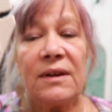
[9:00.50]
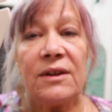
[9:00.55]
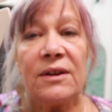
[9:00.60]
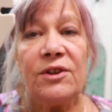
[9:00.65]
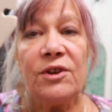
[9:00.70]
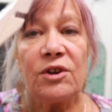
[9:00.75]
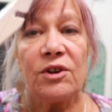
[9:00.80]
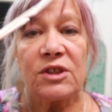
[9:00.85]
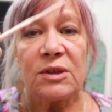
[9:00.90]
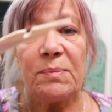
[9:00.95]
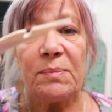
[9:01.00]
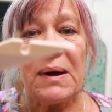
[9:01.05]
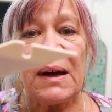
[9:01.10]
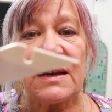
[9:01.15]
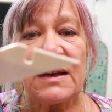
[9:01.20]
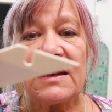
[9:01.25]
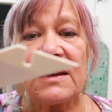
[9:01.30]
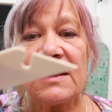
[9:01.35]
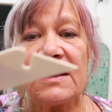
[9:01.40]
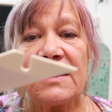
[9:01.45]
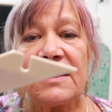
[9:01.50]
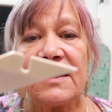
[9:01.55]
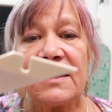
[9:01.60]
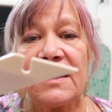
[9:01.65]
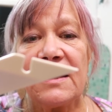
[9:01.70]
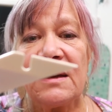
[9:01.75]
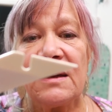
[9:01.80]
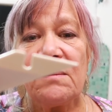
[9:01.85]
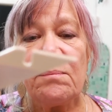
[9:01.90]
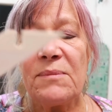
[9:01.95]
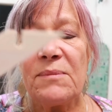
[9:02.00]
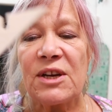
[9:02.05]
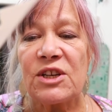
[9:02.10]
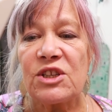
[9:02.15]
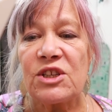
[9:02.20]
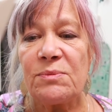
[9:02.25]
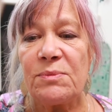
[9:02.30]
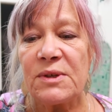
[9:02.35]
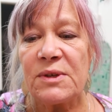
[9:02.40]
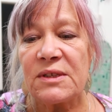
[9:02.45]
not a bad little thing.
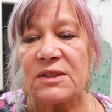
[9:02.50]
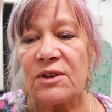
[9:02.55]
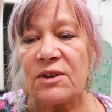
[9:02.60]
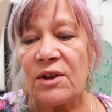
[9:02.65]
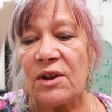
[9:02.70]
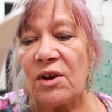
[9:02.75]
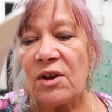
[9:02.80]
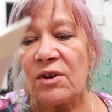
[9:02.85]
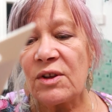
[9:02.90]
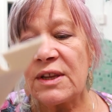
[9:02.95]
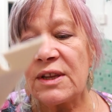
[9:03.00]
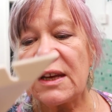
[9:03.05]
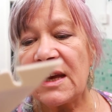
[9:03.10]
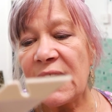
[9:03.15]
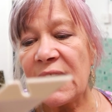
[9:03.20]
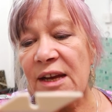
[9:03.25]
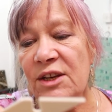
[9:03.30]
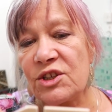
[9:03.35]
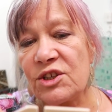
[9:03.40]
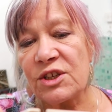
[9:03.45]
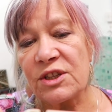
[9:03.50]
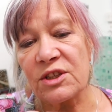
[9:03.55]
Measurements along the edge,